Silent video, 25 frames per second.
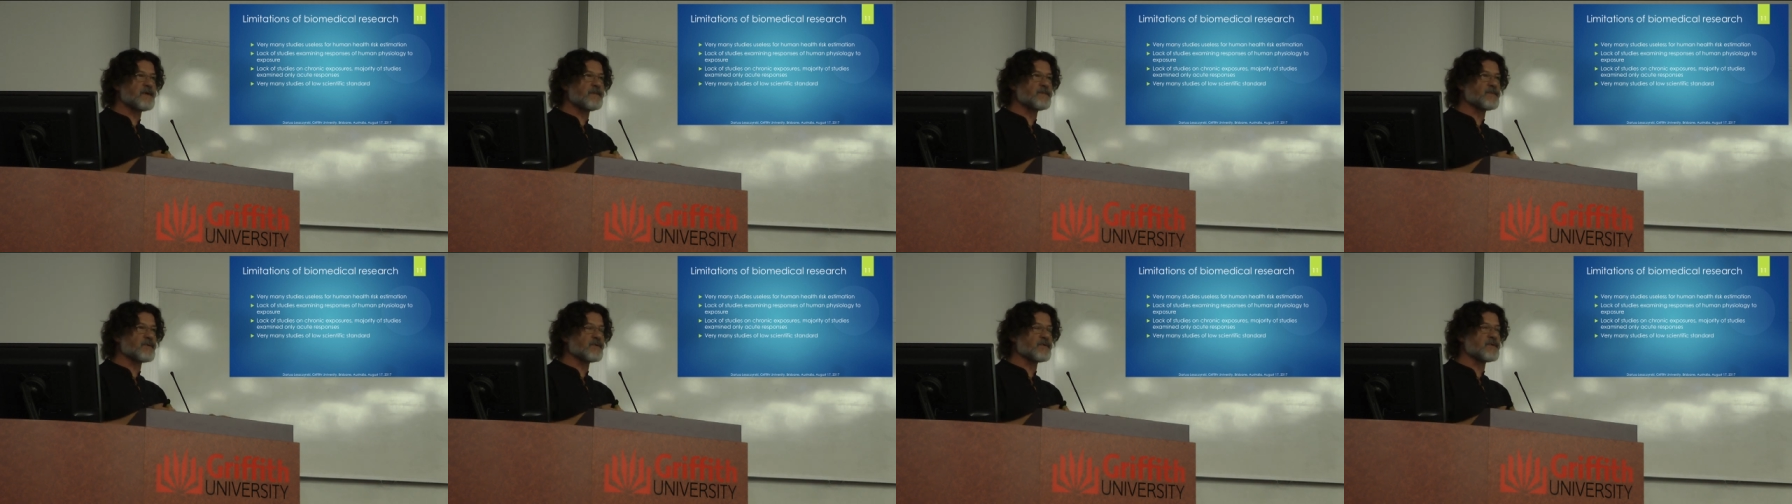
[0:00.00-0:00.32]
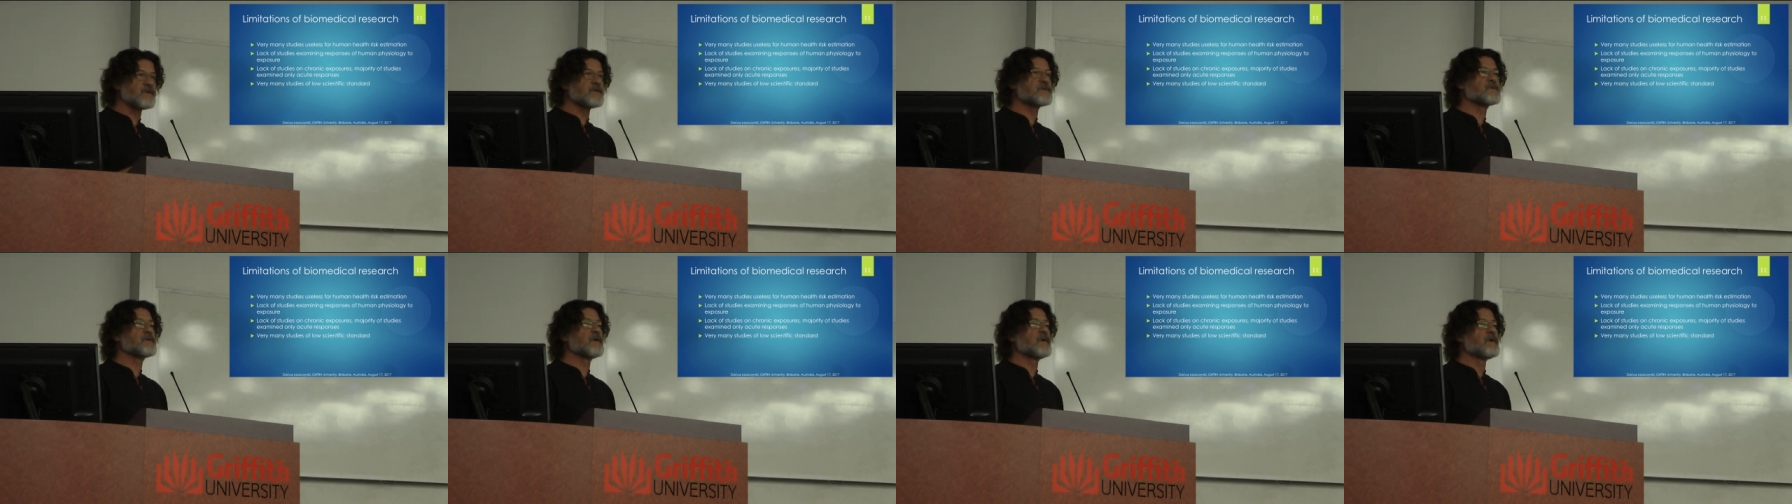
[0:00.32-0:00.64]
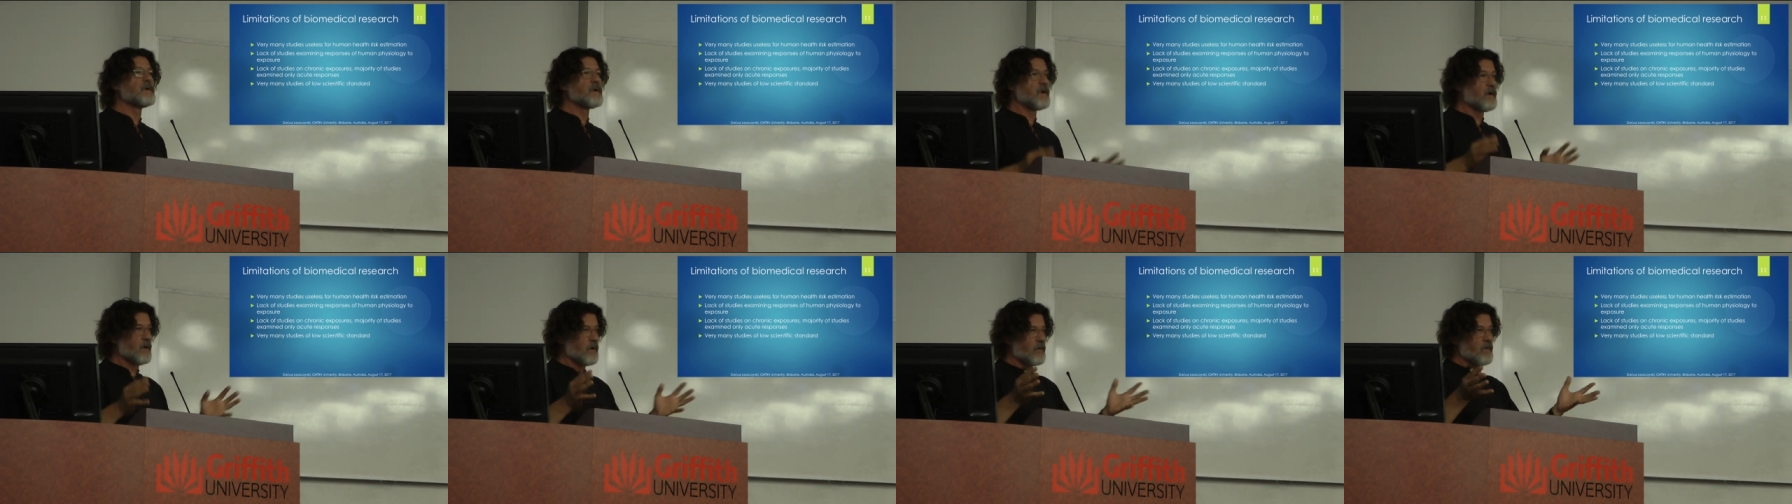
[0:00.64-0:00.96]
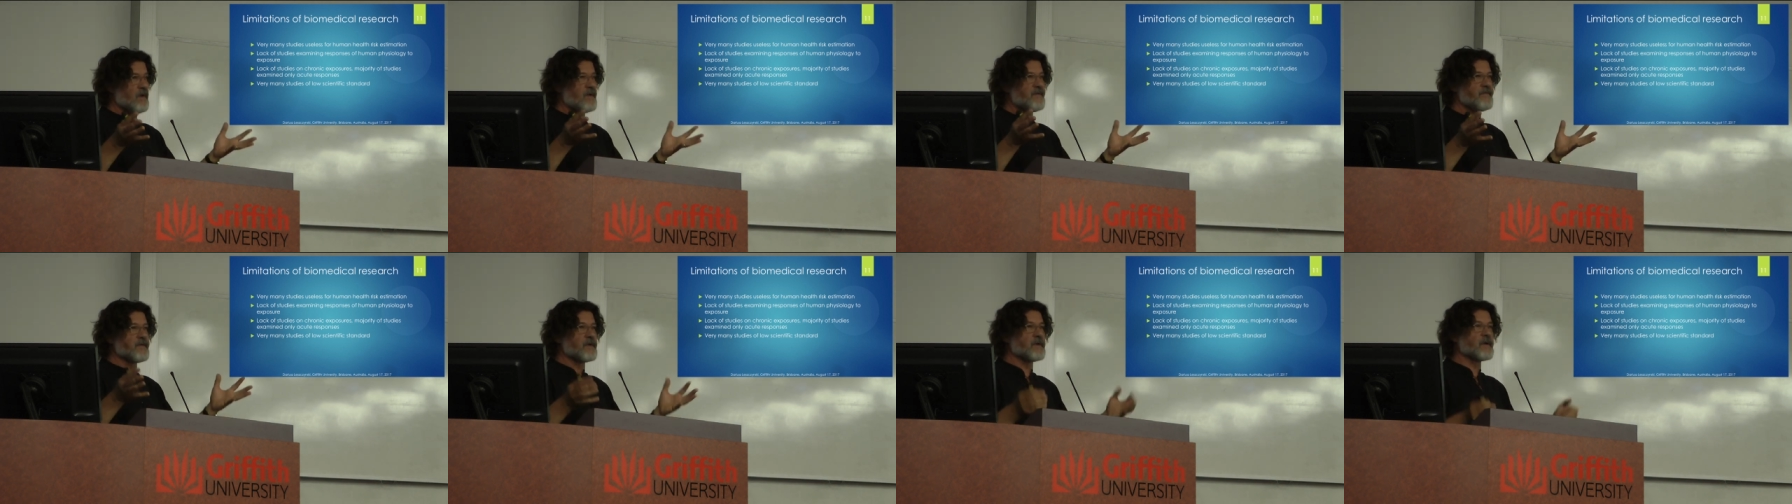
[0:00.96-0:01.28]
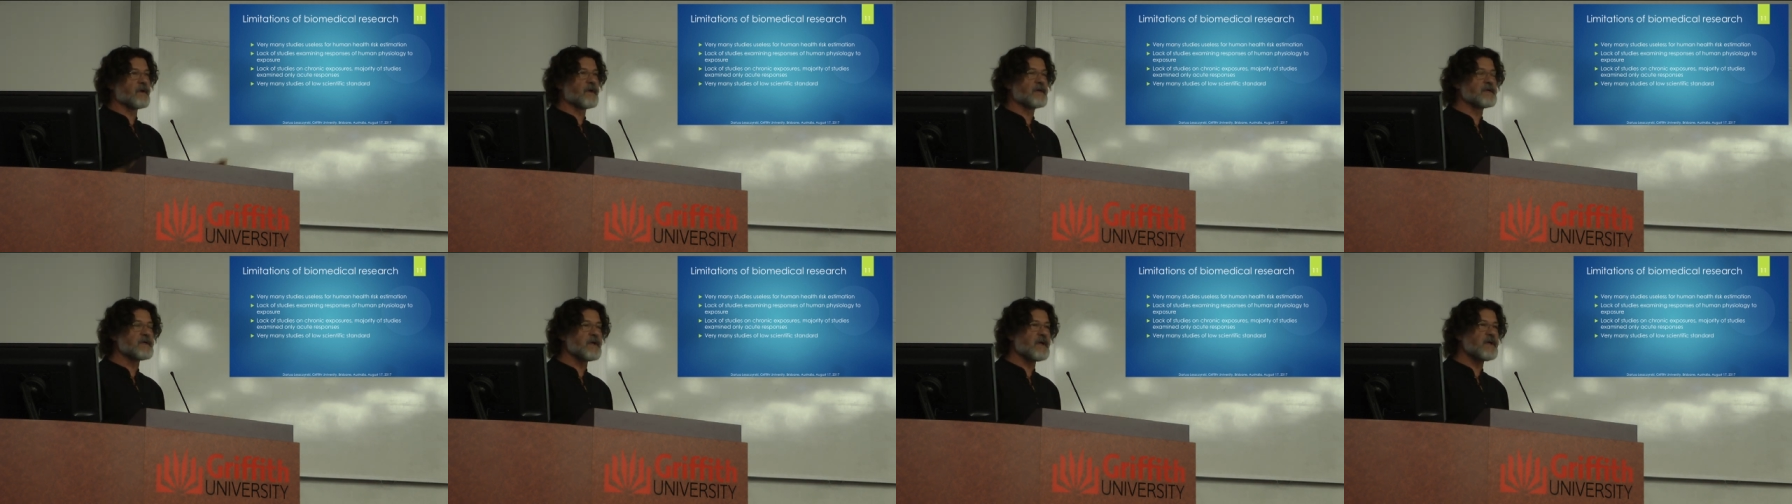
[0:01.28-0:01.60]
to this low level
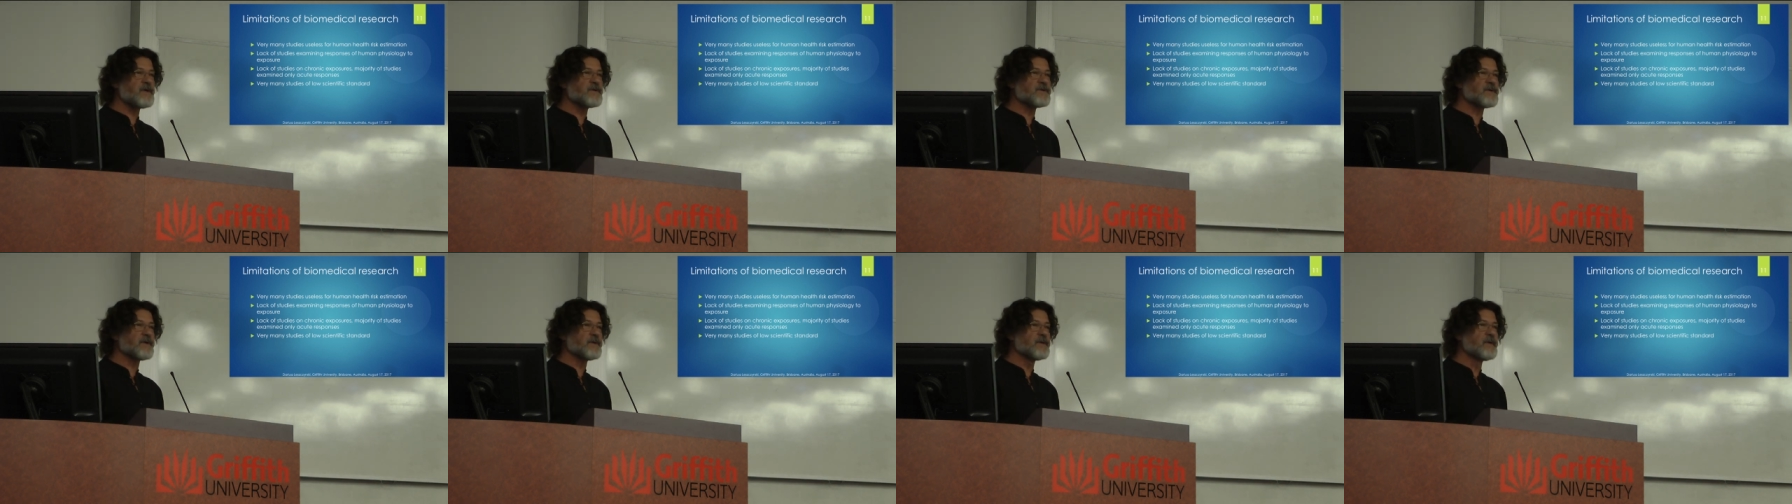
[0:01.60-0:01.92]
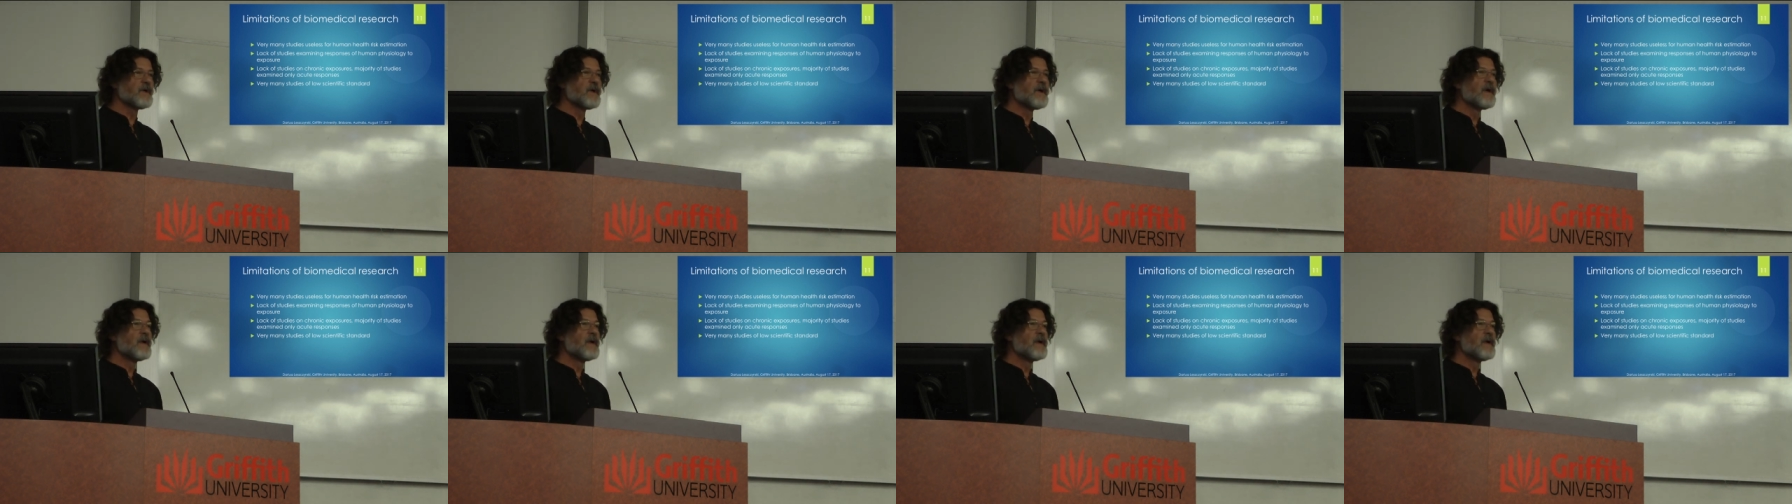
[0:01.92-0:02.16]
radiation,